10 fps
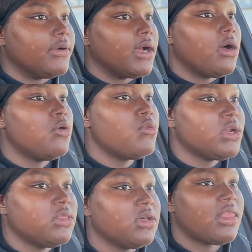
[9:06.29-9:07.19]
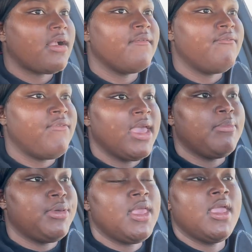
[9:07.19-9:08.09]
I don't want to look like a fat
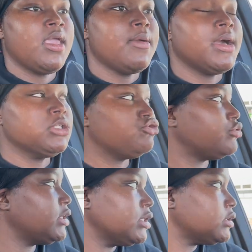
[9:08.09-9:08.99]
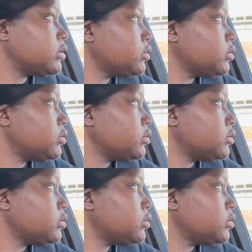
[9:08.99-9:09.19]
pig in my dress.